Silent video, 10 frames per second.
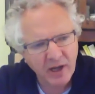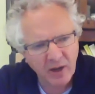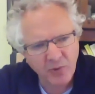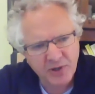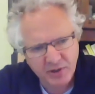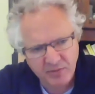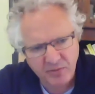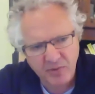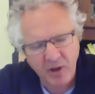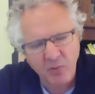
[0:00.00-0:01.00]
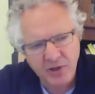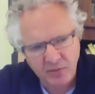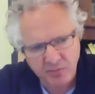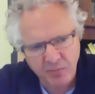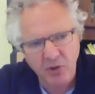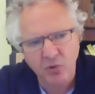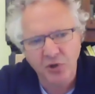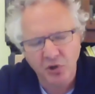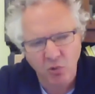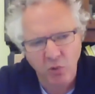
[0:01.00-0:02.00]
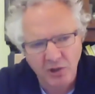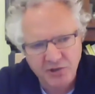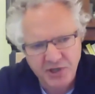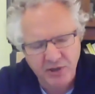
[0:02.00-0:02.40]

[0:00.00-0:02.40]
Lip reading: And we can build the quality,